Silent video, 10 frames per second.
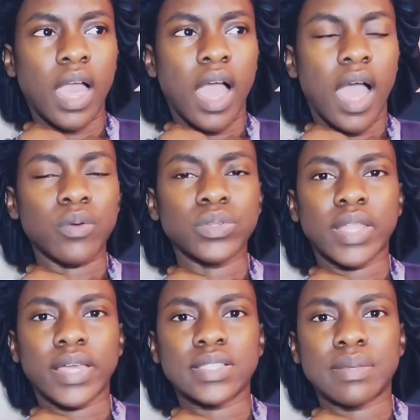I would
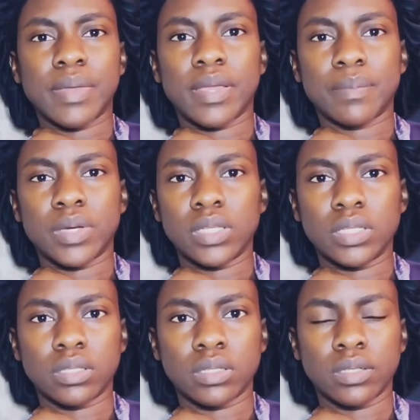like to make money.